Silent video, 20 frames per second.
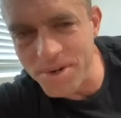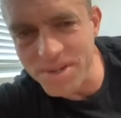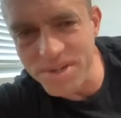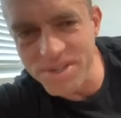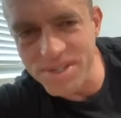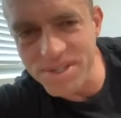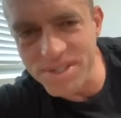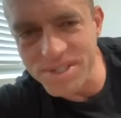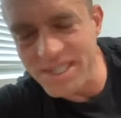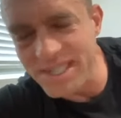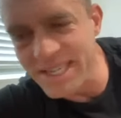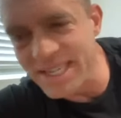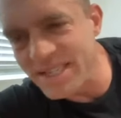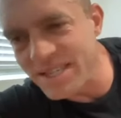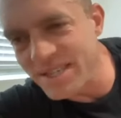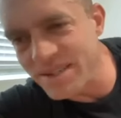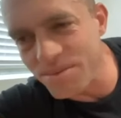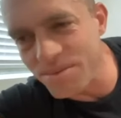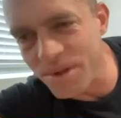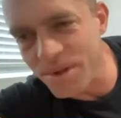where you just get
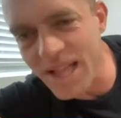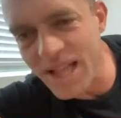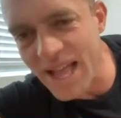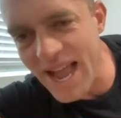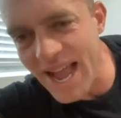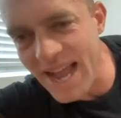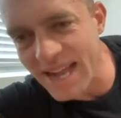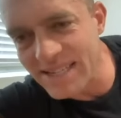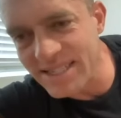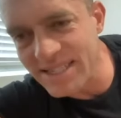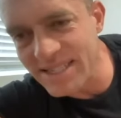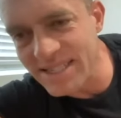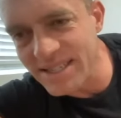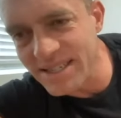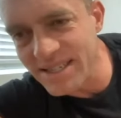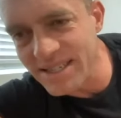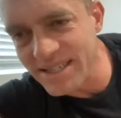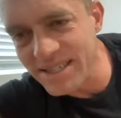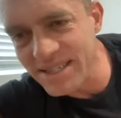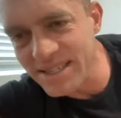to relax.
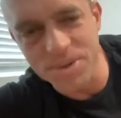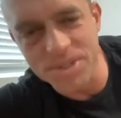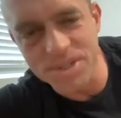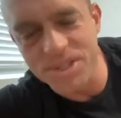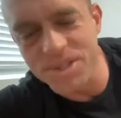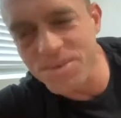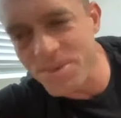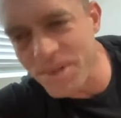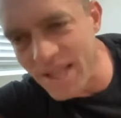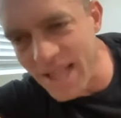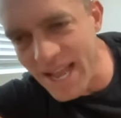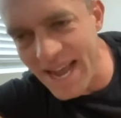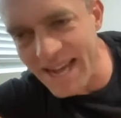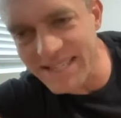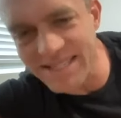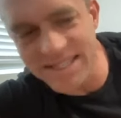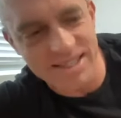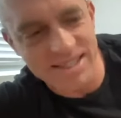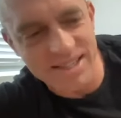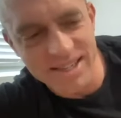Because once you
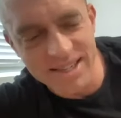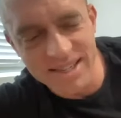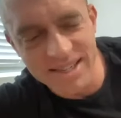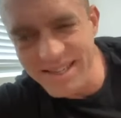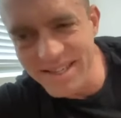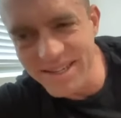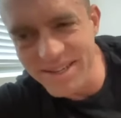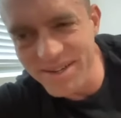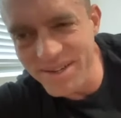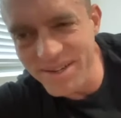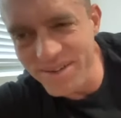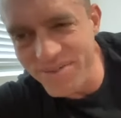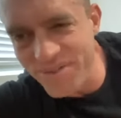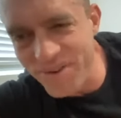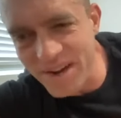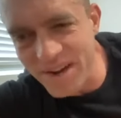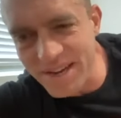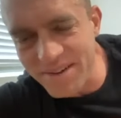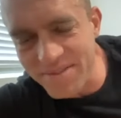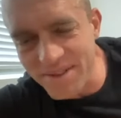relax, you, you
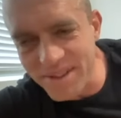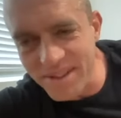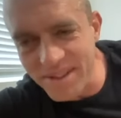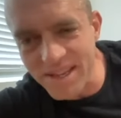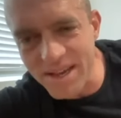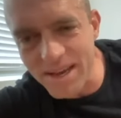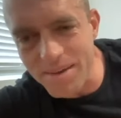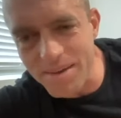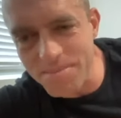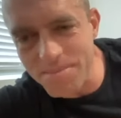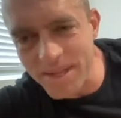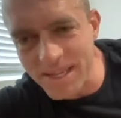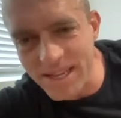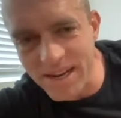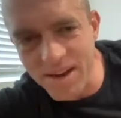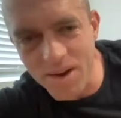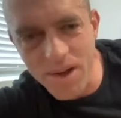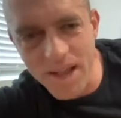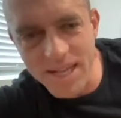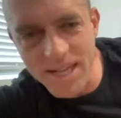fuck everything up. Like
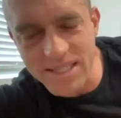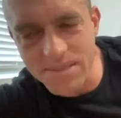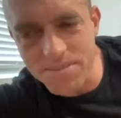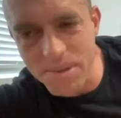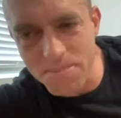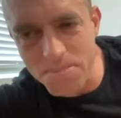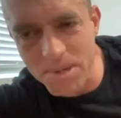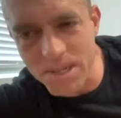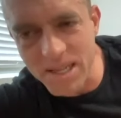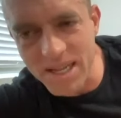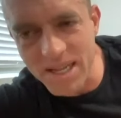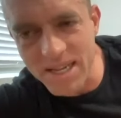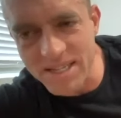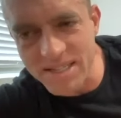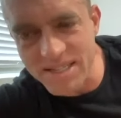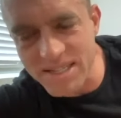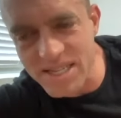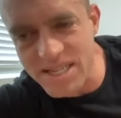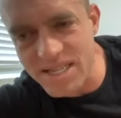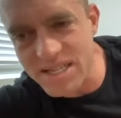it all has to be planned
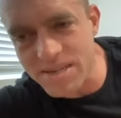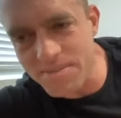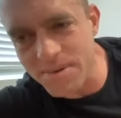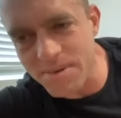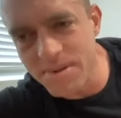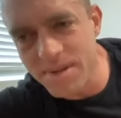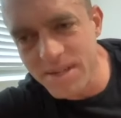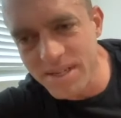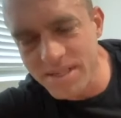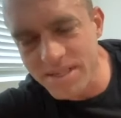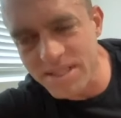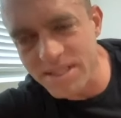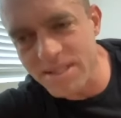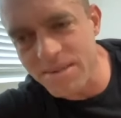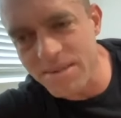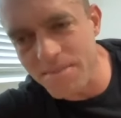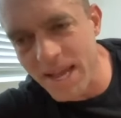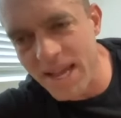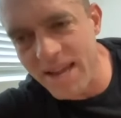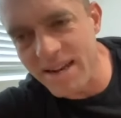and system
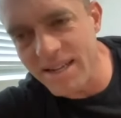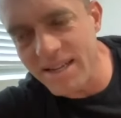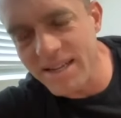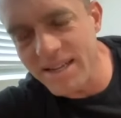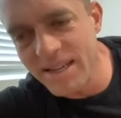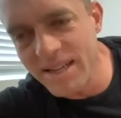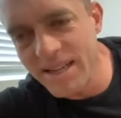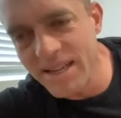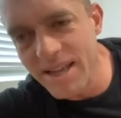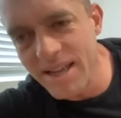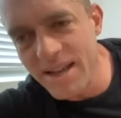systematic.